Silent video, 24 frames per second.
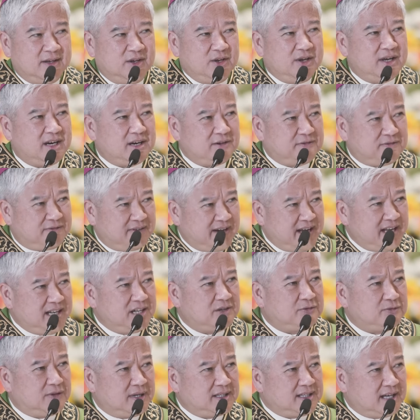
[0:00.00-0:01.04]
You are afraid
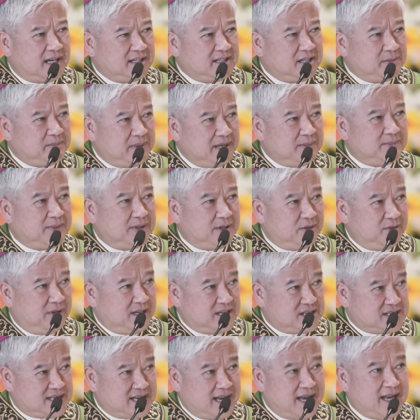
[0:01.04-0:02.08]
of what other people
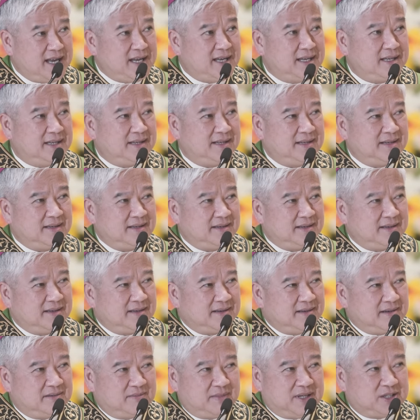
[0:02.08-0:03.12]
will say,
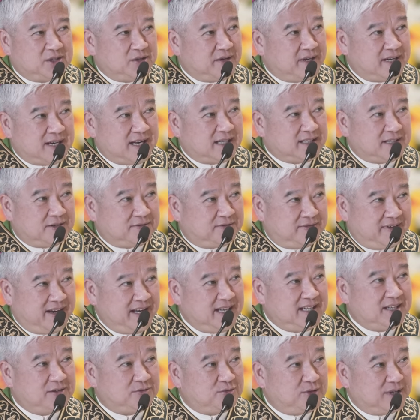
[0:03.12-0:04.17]
but you are not
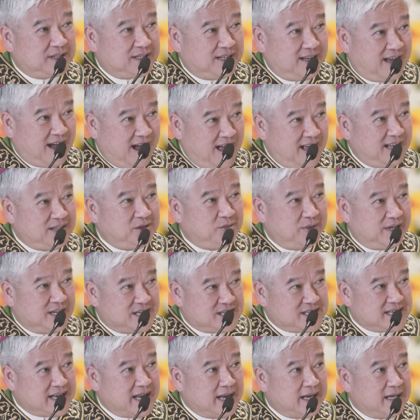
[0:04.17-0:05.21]
afraid of what God will
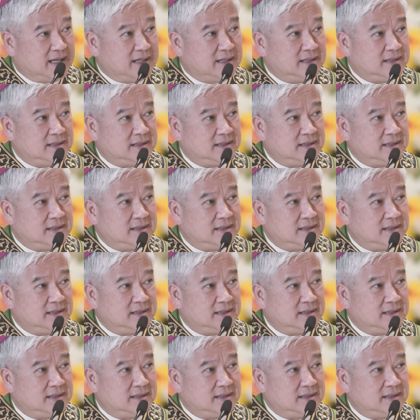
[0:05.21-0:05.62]
say.